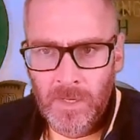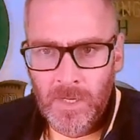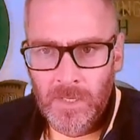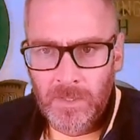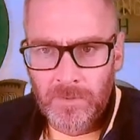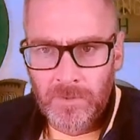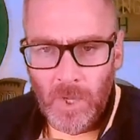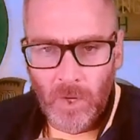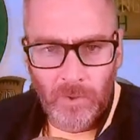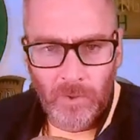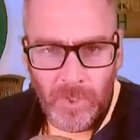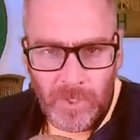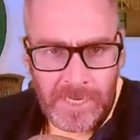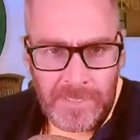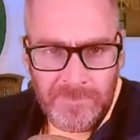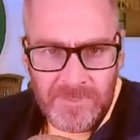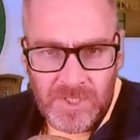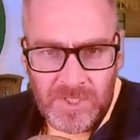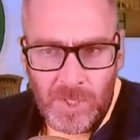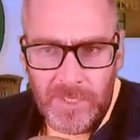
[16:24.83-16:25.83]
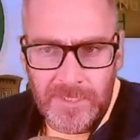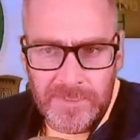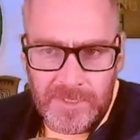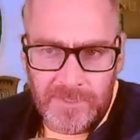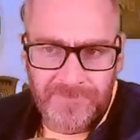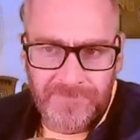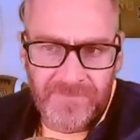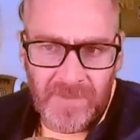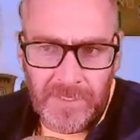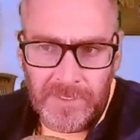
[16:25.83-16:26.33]
Notre Dame's good at
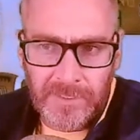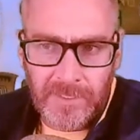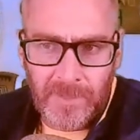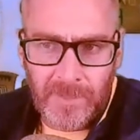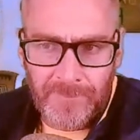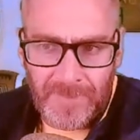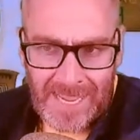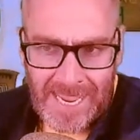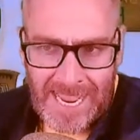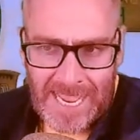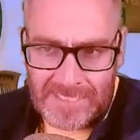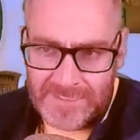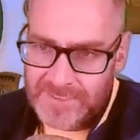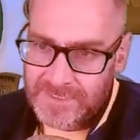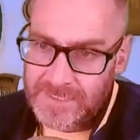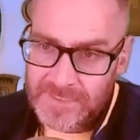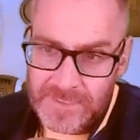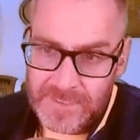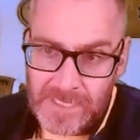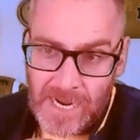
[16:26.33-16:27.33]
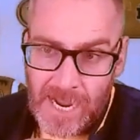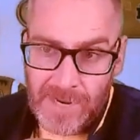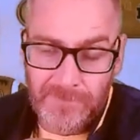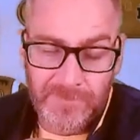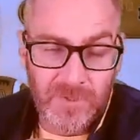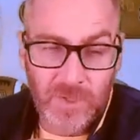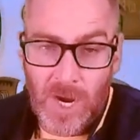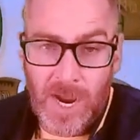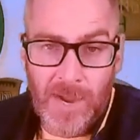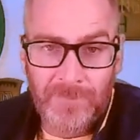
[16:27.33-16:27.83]
defending the pass. This guy
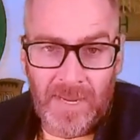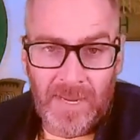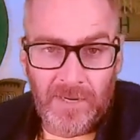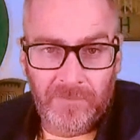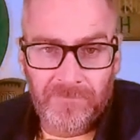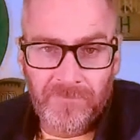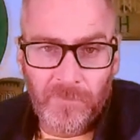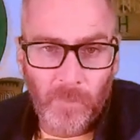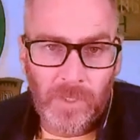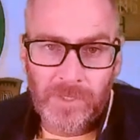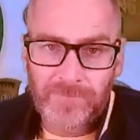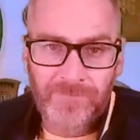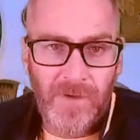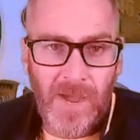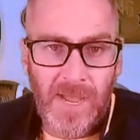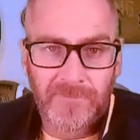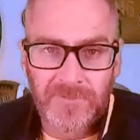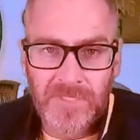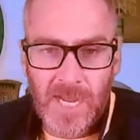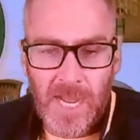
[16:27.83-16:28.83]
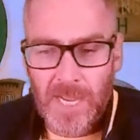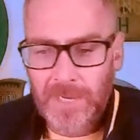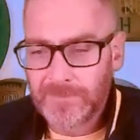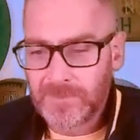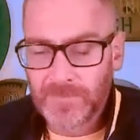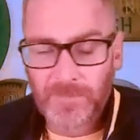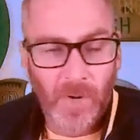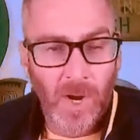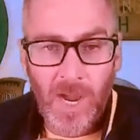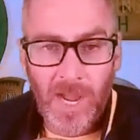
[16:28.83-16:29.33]
dropped back 45
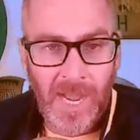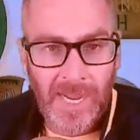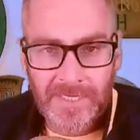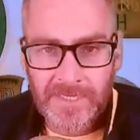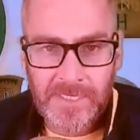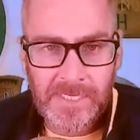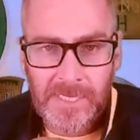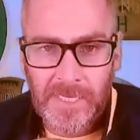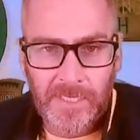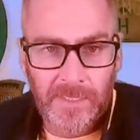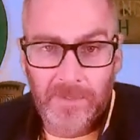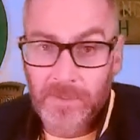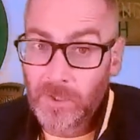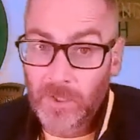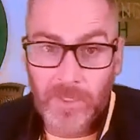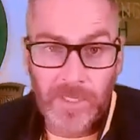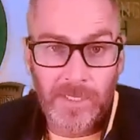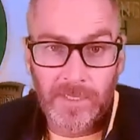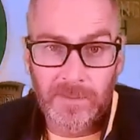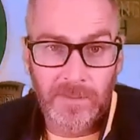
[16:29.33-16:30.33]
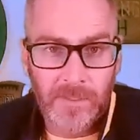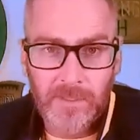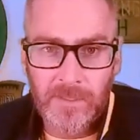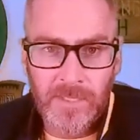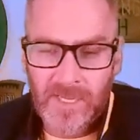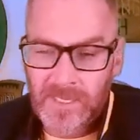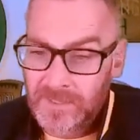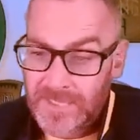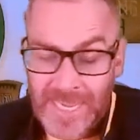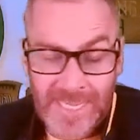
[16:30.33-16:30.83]
times, bro. I can't. You're going
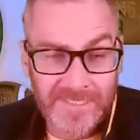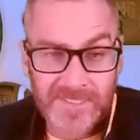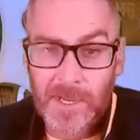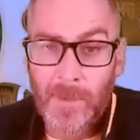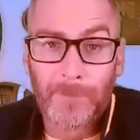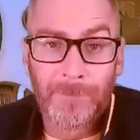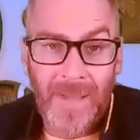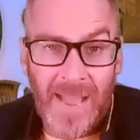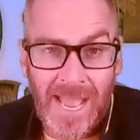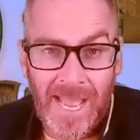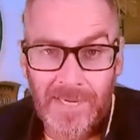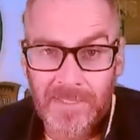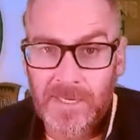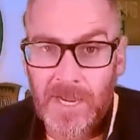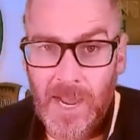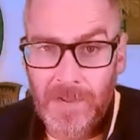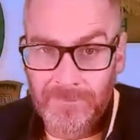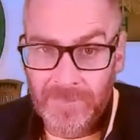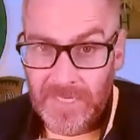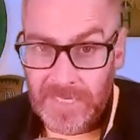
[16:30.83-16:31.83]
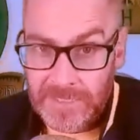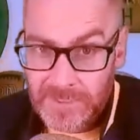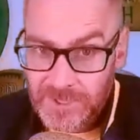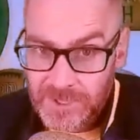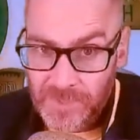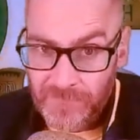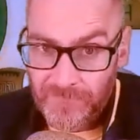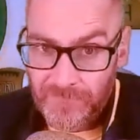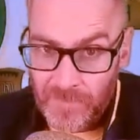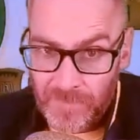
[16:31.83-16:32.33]
to that's a bad
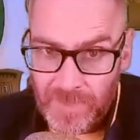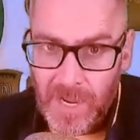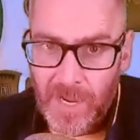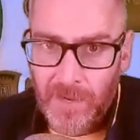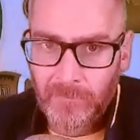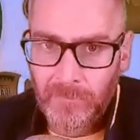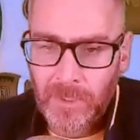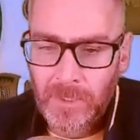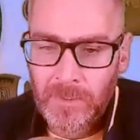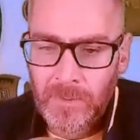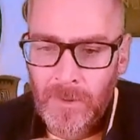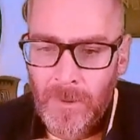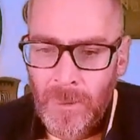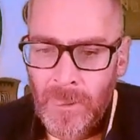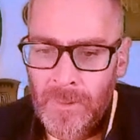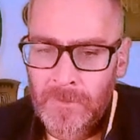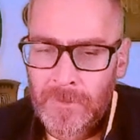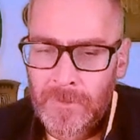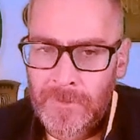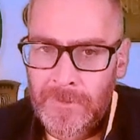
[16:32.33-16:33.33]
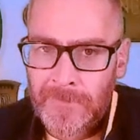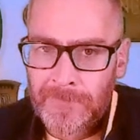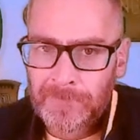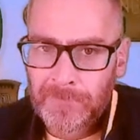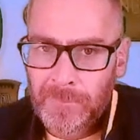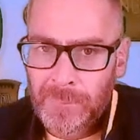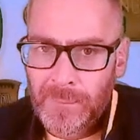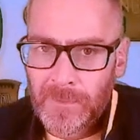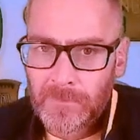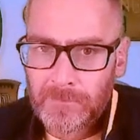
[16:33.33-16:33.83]
combination for them.
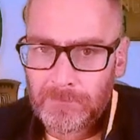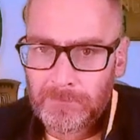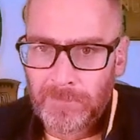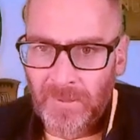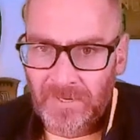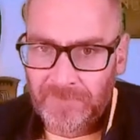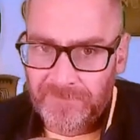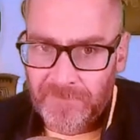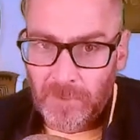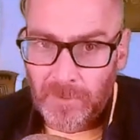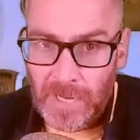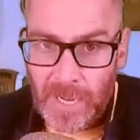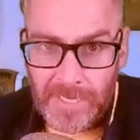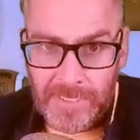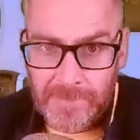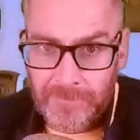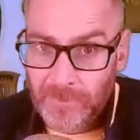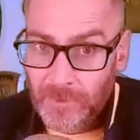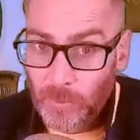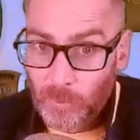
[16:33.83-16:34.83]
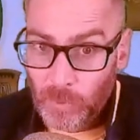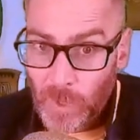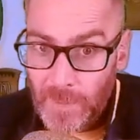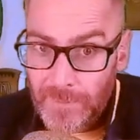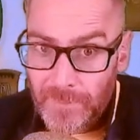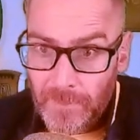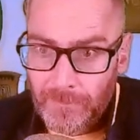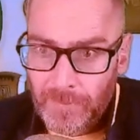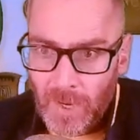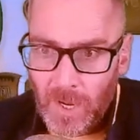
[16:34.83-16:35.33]
But if they're not able to
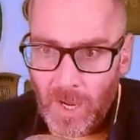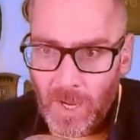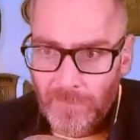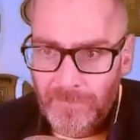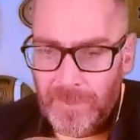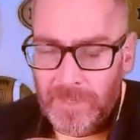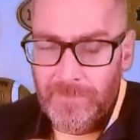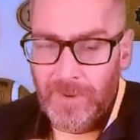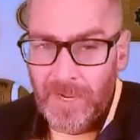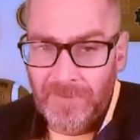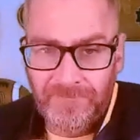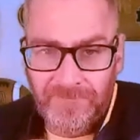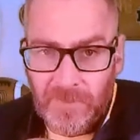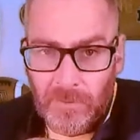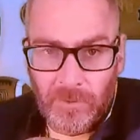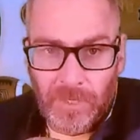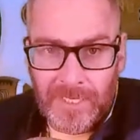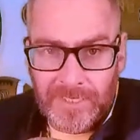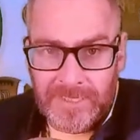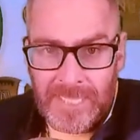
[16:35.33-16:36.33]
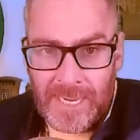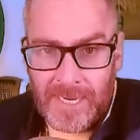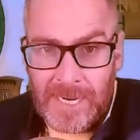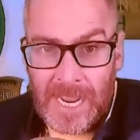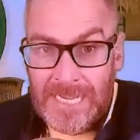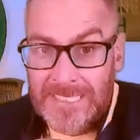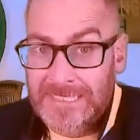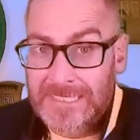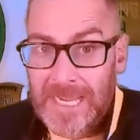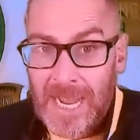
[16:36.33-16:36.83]
run the ball, they might feel like that
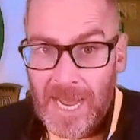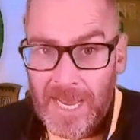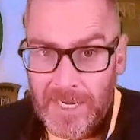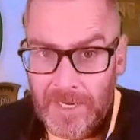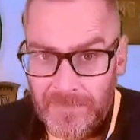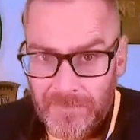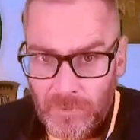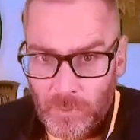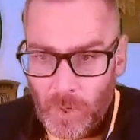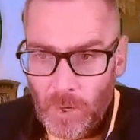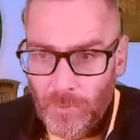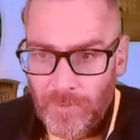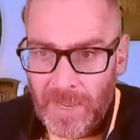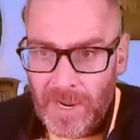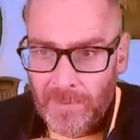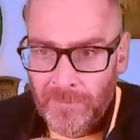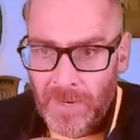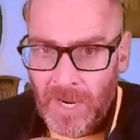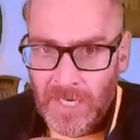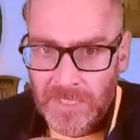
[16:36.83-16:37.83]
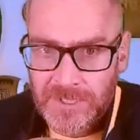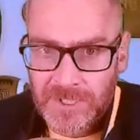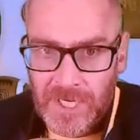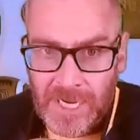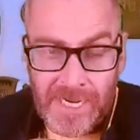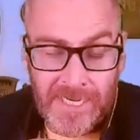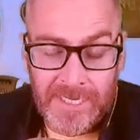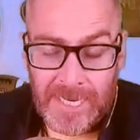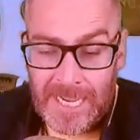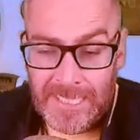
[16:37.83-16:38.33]
guy's got to throw that much.
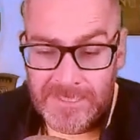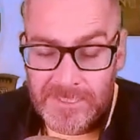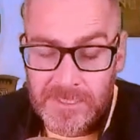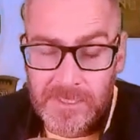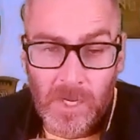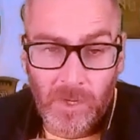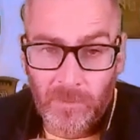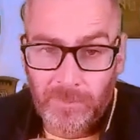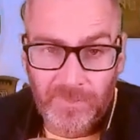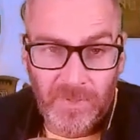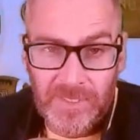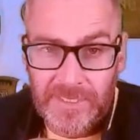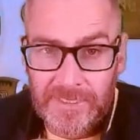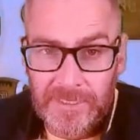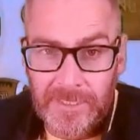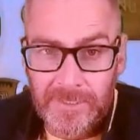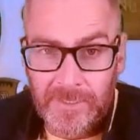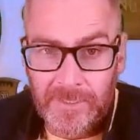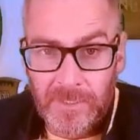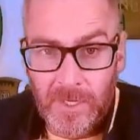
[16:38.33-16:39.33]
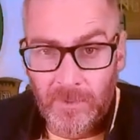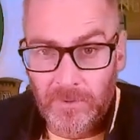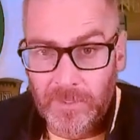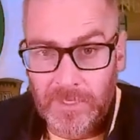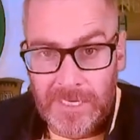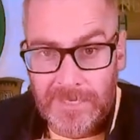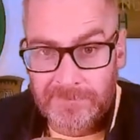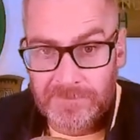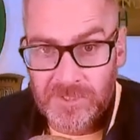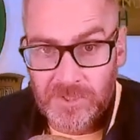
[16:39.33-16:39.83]
And that's no playing into Notre
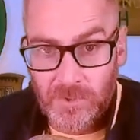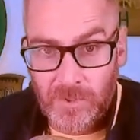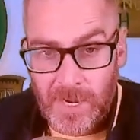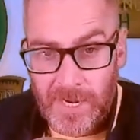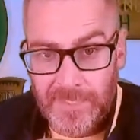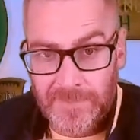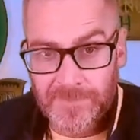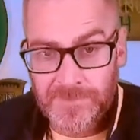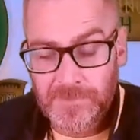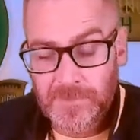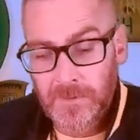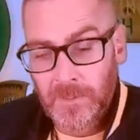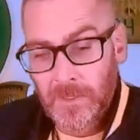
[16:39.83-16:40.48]
Dame's strengths.